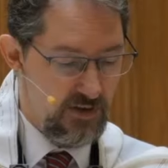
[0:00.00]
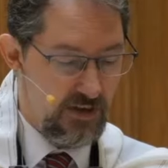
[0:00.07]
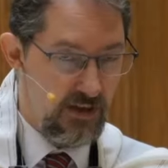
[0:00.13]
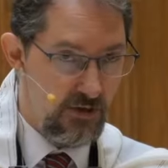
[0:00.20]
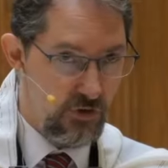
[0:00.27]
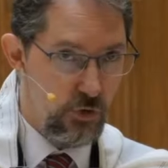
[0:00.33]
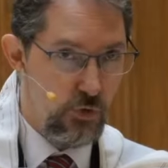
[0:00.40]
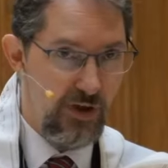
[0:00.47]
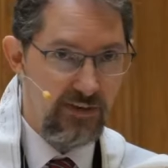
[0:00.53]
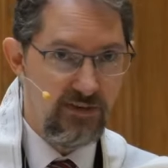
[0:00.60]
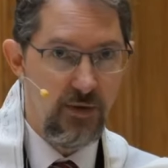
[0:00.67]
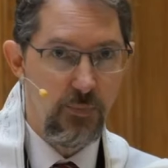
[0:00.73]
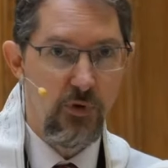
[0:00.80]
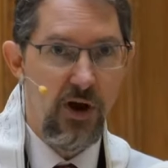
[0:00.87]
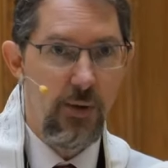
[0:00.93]
He too
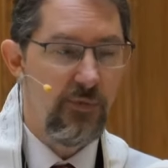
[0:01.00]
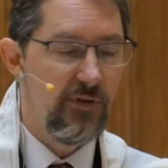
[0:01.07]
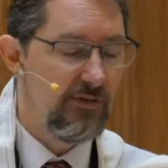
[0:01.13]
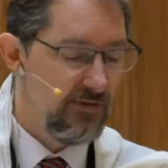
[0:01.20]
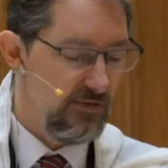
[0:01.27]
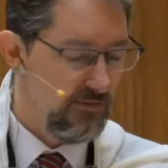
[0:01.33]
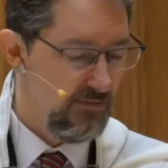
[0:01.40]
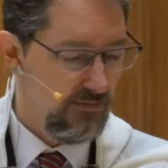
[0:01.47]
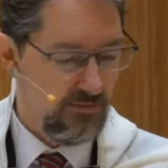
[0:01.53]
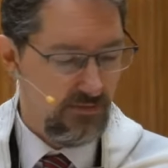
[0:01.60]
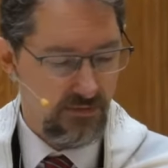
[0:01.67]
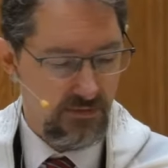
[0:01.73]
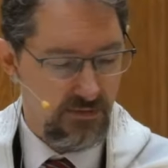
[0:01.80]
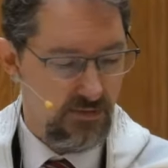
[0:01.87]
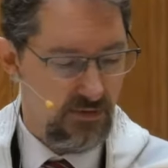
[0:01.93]
has the promise
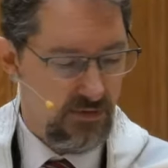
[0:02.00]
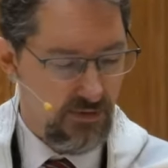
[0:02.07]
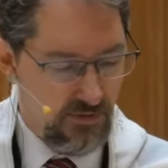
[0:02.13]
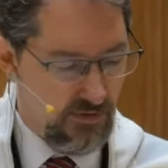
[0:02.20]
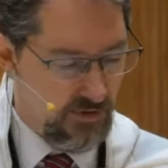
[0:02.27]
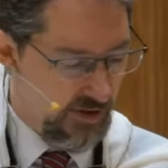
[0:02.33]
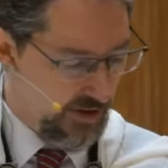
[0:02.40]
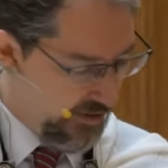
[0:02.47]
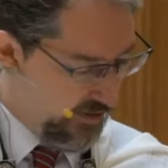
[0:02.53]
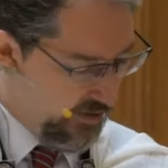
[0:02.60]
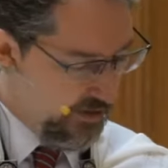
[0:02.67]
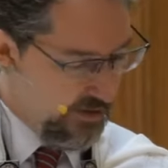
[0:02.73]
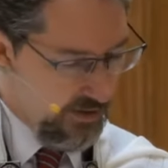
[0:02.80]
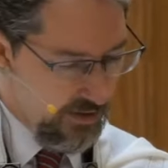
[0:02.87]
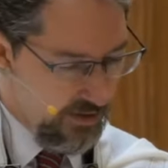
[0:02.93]
that
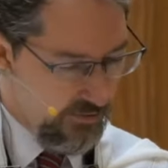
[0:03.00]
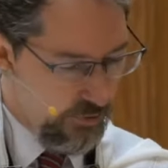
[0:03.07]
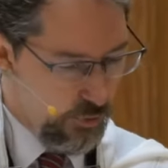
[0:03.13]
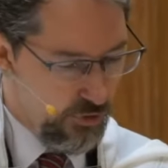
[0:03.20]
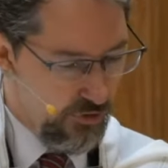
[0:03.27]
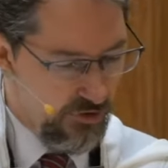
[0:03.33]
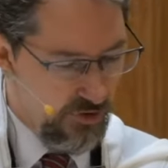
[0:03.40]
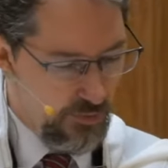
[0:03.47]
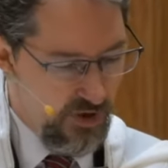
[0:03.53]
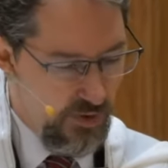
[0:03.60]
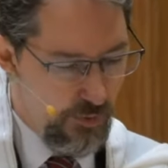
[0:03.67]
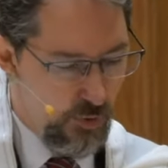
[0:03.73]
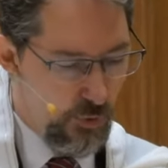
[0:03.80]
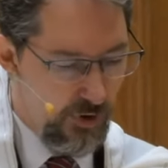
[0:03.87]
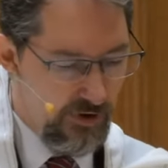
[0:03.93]
the future of the
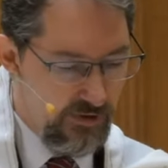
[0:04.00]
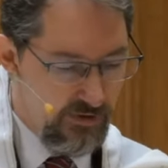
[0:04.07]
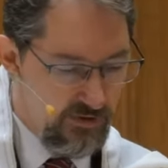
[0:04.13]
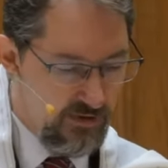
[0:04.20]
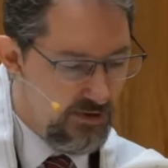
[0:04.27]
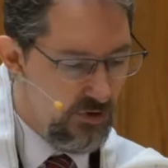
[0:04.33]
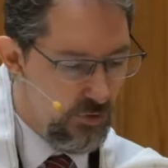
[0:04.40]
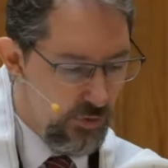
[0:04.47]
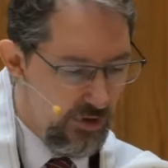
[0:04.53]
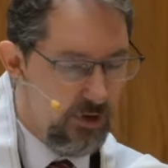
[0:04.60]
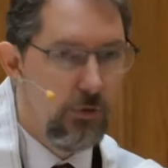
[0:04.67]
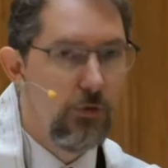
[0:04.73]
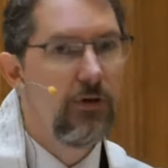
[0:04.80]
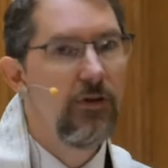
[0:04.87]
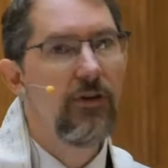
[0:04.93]
people will continue,
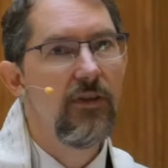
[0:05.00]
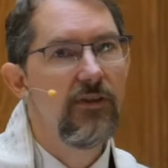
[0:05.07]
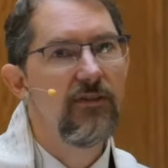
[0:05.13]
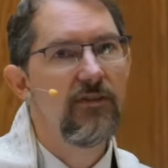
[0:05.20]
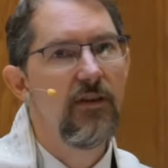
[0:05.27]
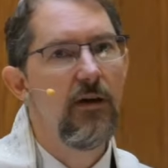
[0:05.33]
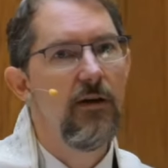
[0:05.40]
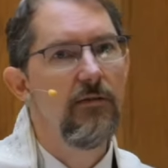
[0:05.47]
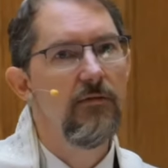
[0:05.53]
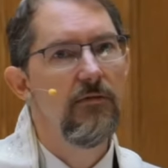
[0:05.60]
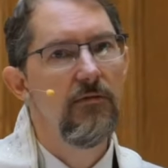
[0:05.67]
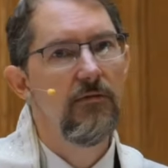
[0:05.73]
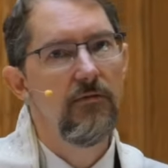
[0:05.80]
including this son.